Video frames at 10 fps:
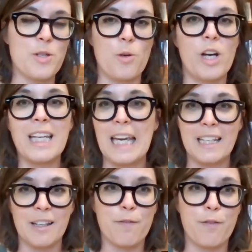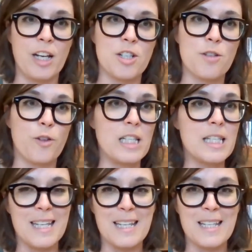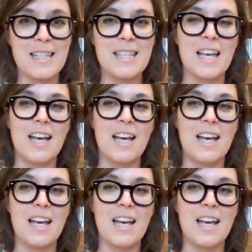so Acadian French, for instance,